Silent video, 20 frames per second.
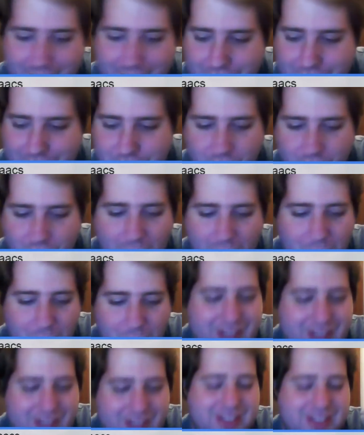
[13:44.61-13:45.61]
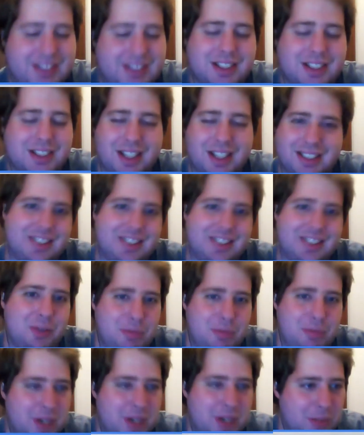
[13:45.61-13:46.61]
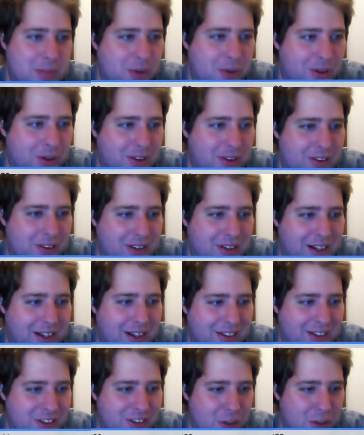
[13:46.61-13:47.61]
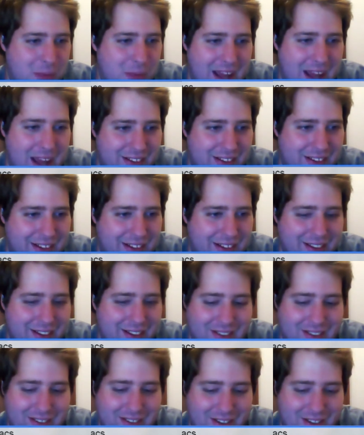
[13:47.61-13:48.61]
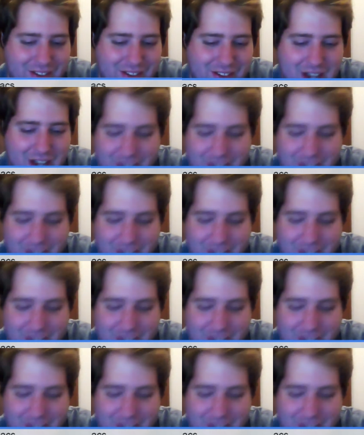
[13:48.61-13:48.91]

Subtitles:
I want to discuss this with people so badly and talk